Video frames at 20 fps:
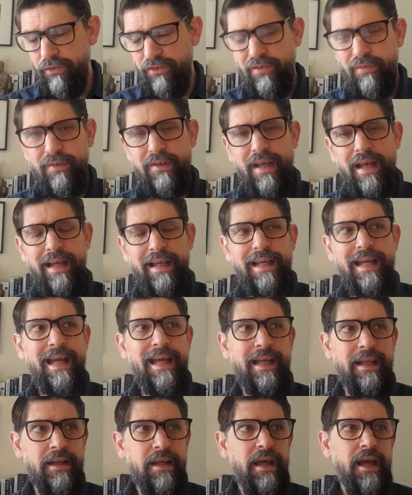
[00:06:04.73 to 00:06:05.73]
So
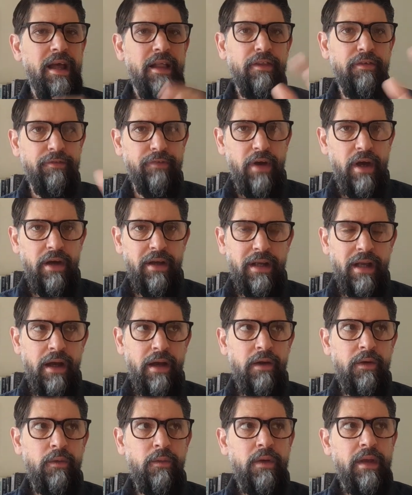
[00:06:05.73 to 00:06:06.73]
again, the
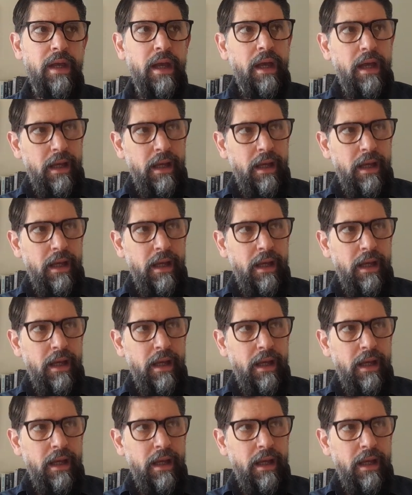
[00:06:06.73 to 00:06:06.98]
Virgo